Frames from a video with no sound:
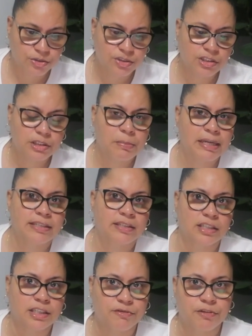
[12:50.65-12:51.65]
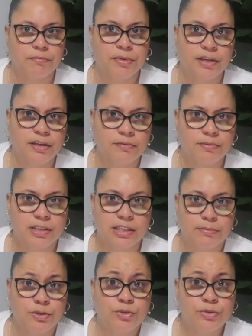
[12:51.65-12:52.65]
So it just makes sense for me, because
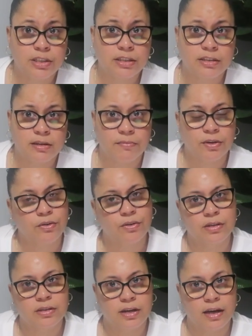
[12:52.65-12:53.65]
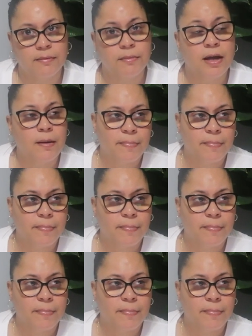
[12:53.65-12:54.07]
I'm using something all the time.